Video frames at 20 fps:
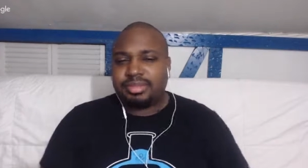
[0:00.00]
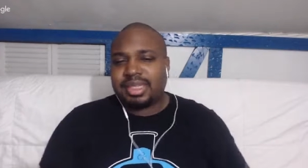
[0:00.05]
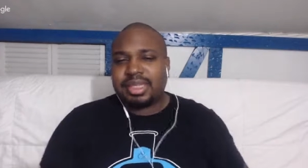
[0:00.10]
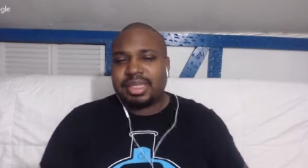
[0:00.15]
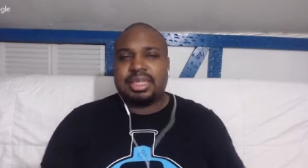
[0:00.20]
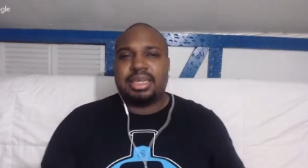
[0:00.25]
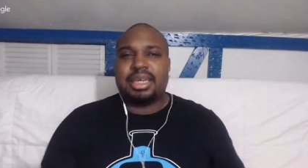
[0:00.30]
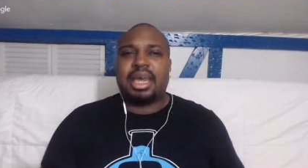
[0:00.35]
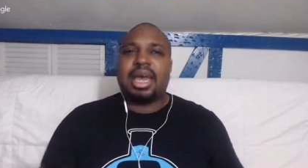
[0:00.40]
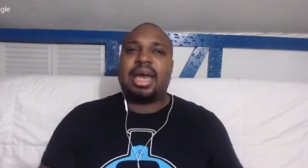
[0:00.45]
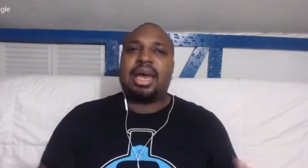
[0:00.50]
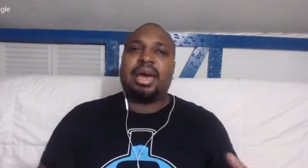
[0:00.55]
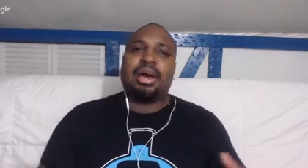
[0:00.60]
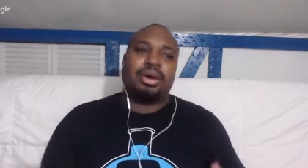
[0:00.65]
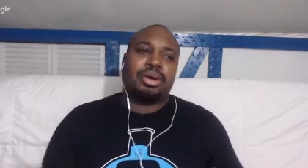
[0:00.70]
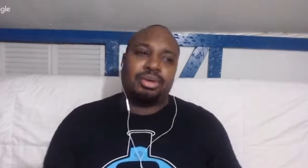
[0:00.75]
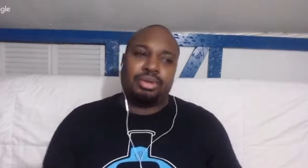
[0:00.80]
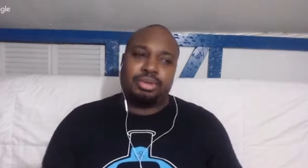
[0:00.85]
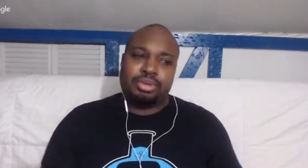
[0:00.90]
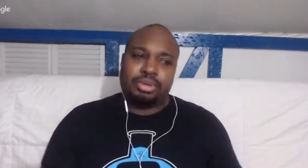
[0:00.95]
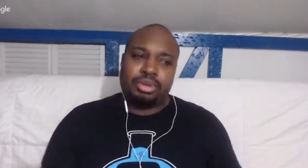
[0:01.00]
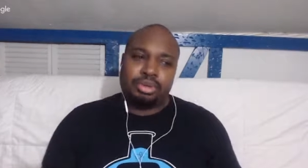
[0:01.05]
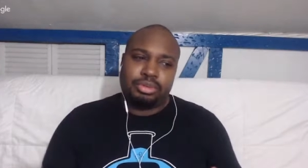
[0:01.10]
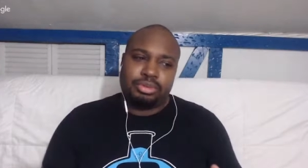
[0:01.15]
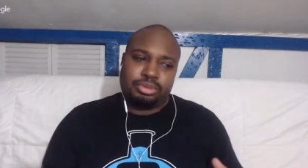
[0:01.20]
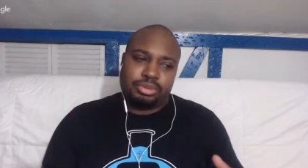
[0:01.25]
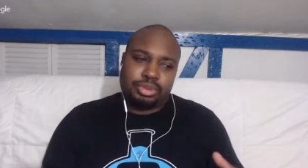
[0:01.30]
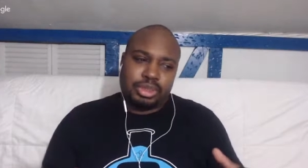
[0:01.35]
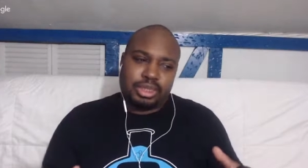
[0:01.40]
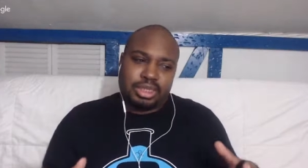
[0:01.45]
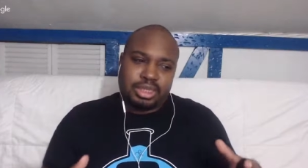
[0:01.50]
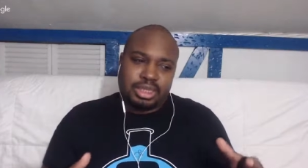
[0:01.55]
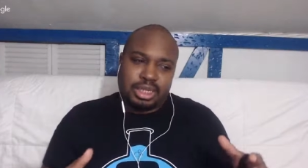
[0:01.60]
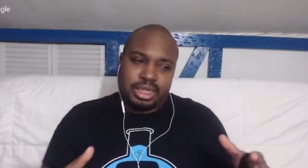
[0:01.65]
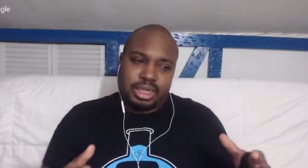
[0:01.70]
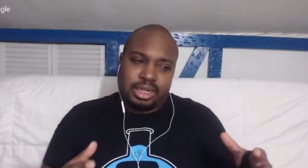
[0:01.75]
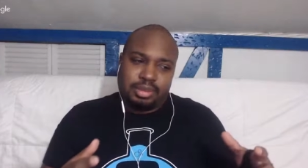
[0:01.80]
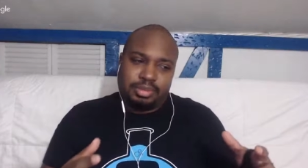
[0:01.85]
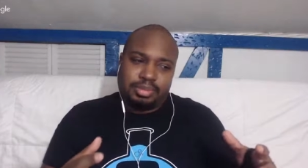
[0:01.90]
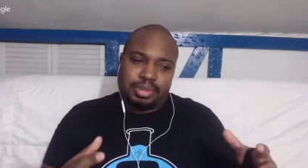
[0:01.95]
now we
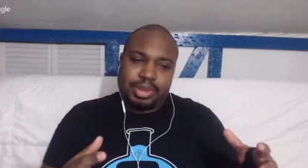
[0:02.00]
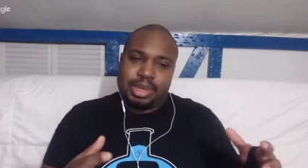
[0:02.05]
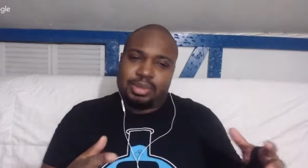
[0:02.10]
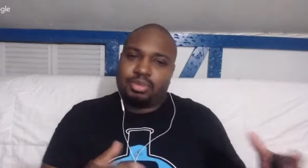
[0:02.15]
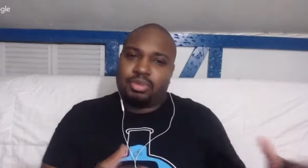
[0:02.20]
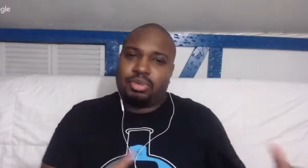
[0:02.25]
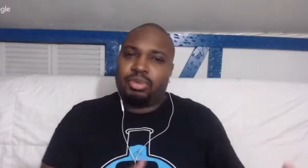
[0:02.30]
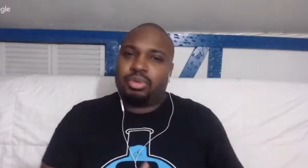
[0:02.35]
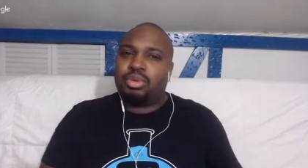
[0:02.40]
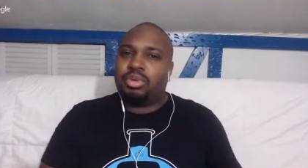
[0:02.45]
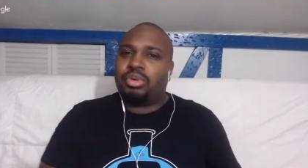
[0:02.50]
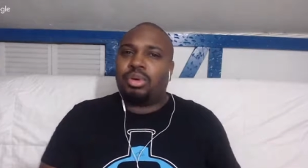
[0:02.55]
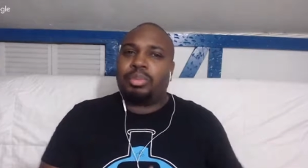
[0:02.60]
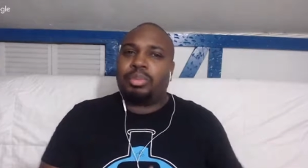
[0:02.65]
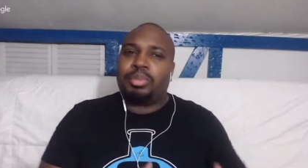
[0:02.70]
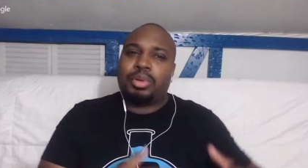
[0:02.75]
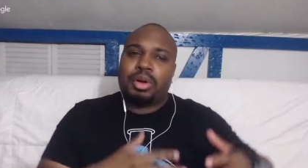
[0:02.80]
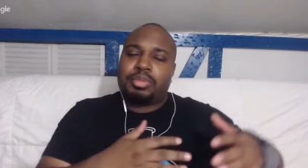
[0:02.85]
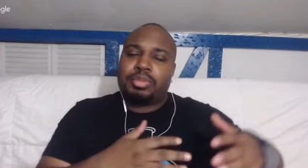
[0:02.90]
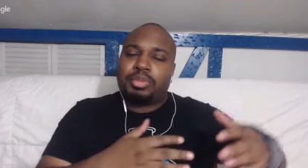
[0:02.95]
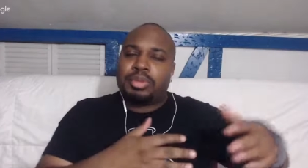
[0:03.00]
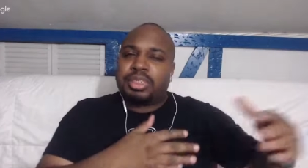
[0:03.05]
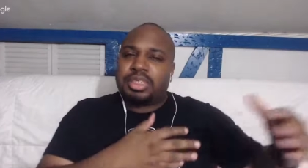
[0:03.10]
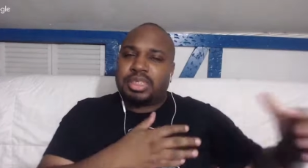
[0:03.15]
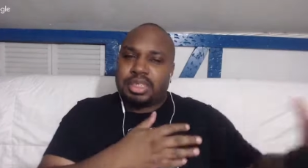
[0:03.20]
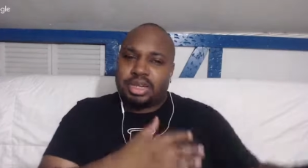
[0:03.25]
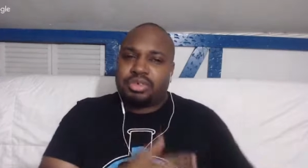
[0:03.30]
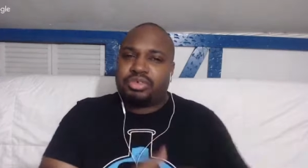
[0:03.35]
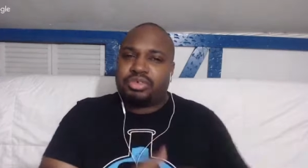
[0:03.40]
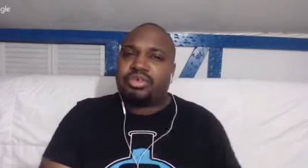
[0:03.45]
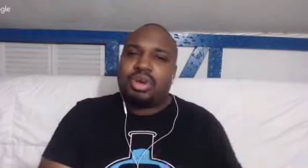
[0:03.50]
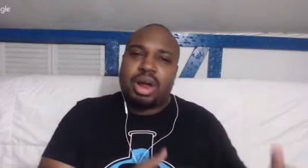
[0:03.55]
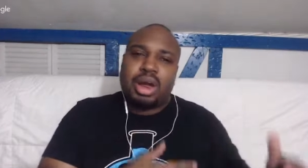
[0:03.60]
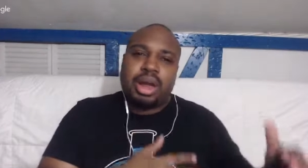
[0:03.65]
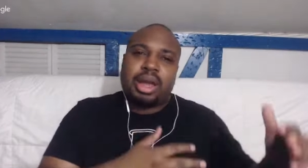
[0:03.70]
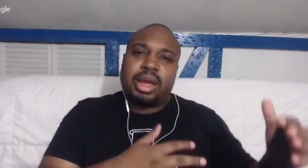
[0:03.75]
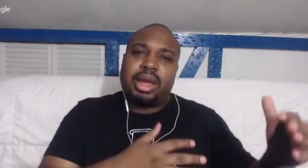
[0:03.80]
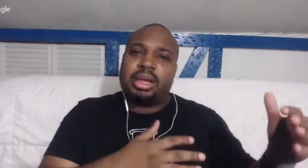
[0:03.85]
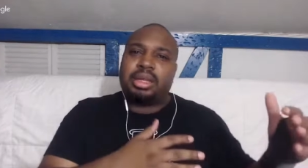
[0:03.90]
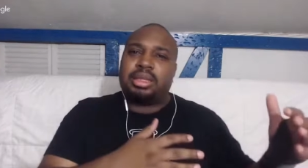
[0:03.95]
see people who are purposely
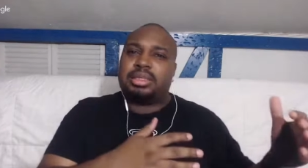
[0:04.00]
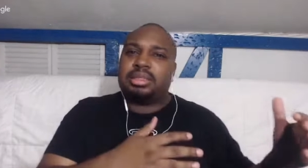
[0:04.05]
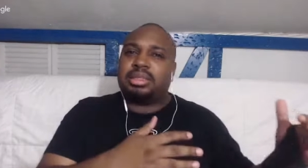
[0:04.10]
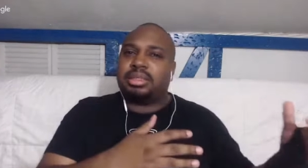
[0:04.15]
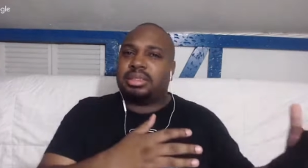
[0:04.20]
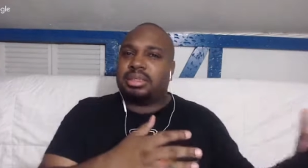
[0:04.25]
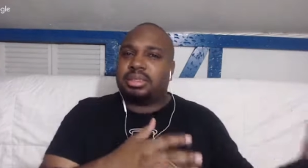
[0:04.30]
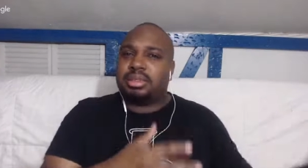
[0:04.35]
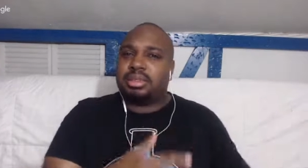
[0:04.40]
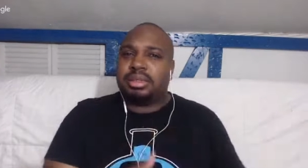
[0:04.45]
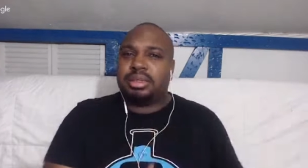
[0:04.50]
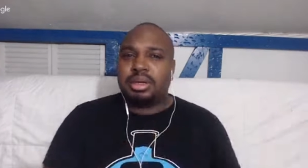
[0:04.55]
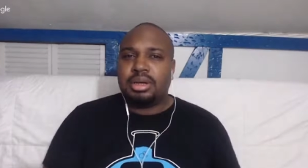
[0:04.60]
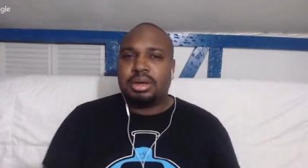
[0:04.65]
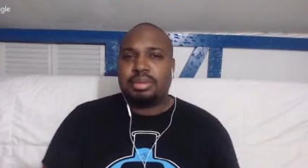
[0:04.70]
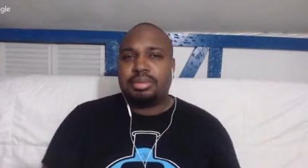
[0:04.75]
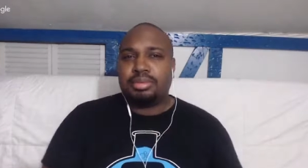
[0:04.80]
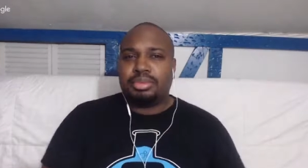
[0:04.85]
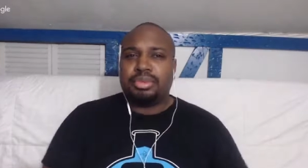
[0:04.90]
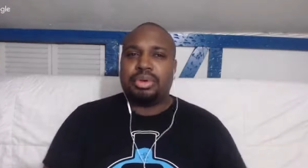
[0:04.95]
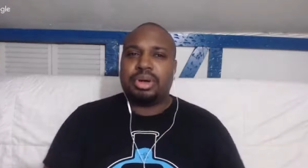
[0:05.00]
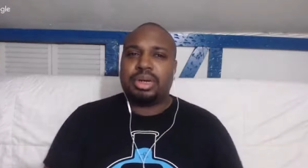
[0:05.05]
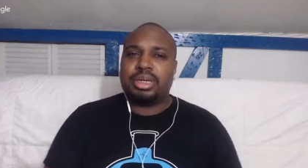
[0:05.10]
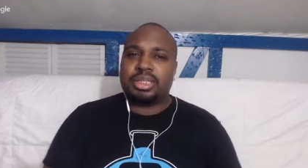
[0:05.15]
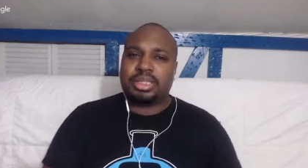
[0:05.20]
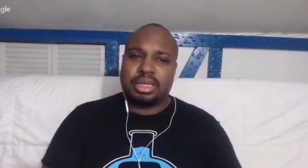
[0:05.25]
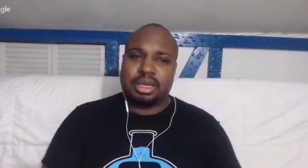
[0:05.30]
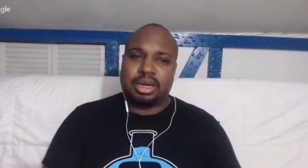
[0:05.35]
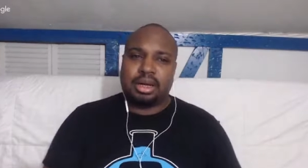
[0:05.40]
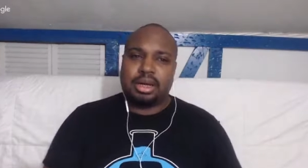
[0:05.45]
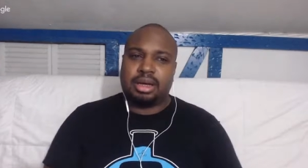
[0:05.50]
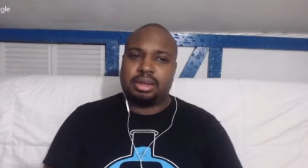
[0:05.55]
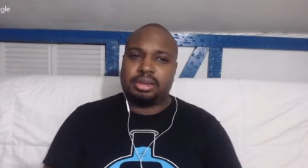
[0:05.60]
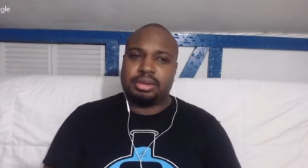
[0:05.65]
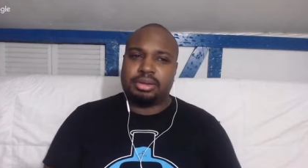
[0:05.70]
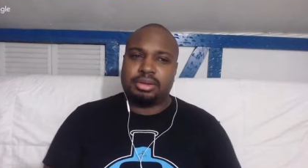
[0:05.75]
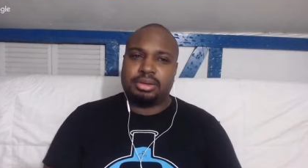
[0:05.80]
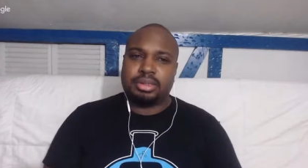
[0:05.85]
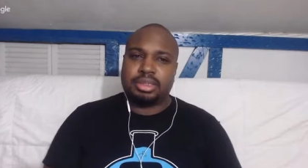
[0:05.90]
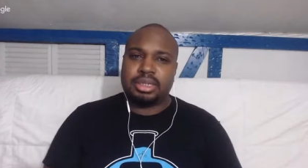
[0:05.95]
trying to poison
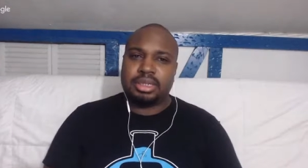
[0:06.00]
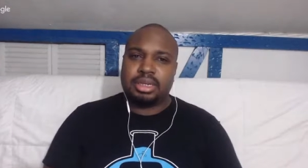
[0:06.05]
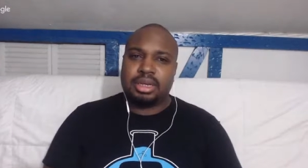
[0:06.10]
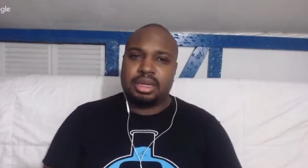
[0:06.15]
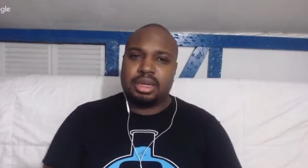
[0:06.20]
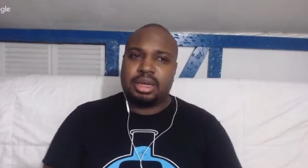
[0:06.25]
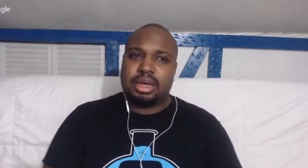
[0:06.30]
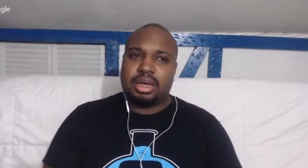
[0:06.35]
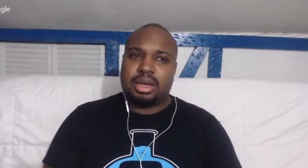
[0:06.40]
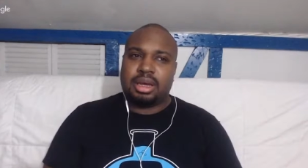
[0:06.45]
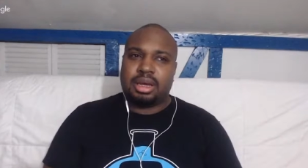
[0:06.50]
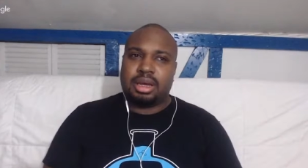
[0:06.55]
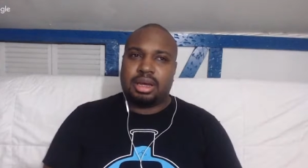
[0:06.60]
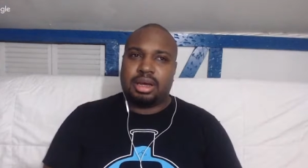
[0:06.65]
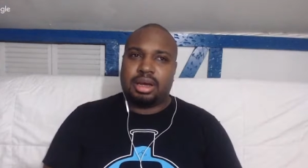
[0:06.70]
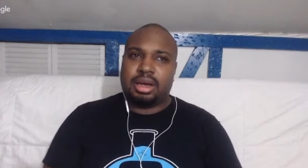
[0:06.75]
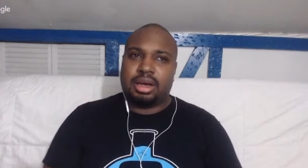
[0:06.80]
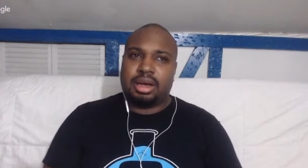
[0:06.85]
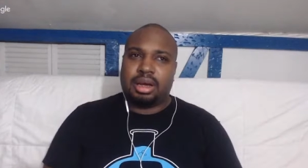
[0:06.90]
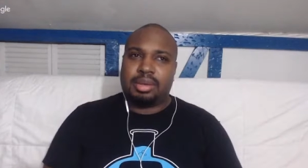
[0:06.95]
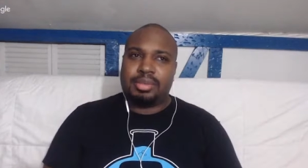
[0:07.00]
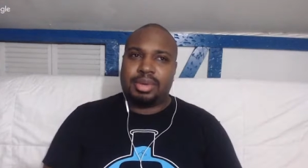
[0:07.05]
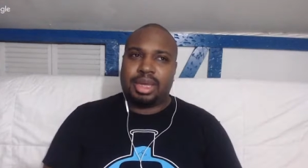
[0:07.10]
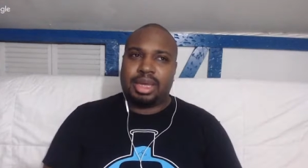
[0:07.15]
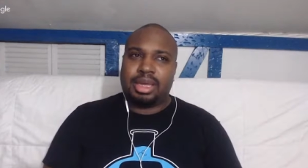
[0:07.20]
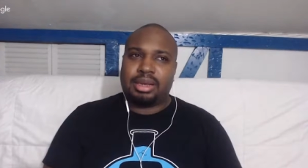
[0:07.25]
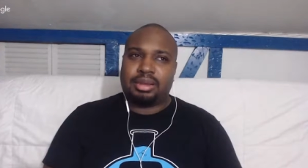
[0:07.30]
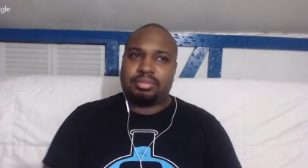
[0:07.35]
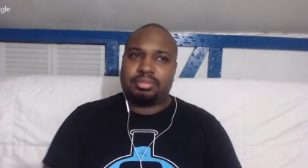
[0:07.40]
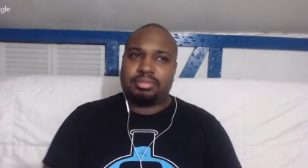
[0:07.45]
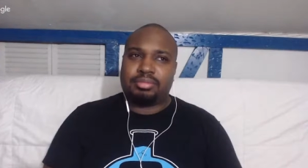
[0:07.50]
others. Uh, I mean,